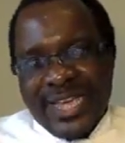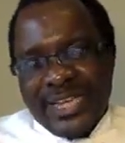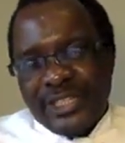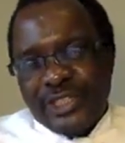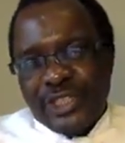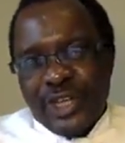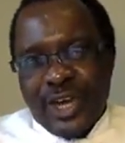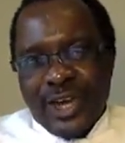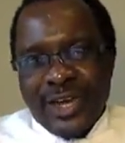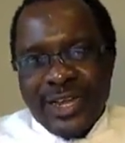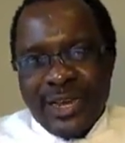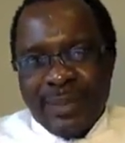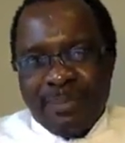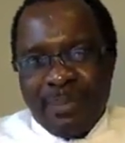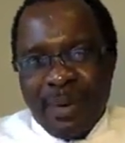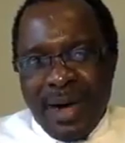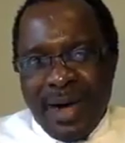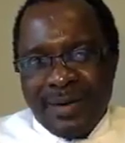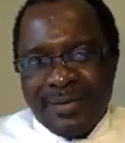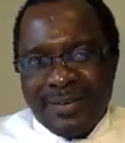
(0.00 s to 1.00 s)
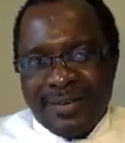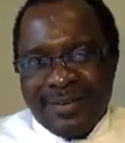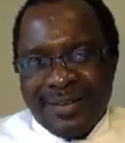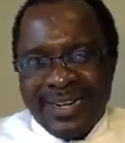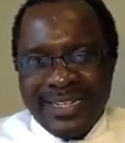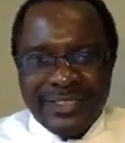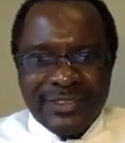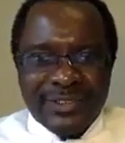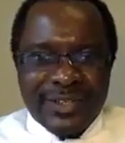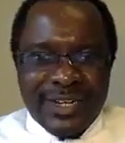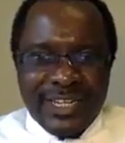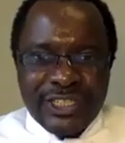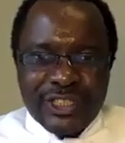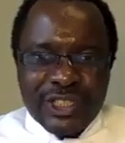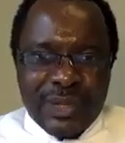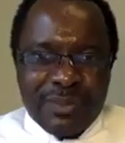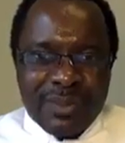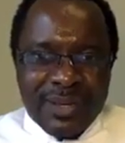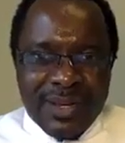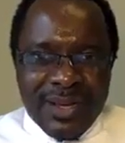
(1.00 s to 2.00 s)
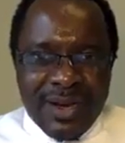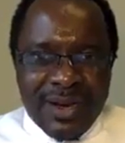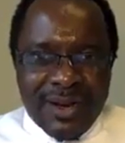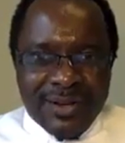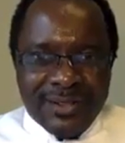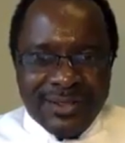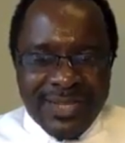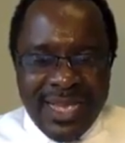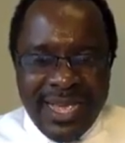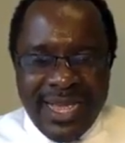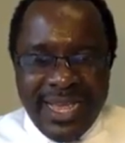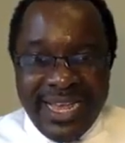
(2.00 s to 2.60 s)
enjoy the power of the resurrection because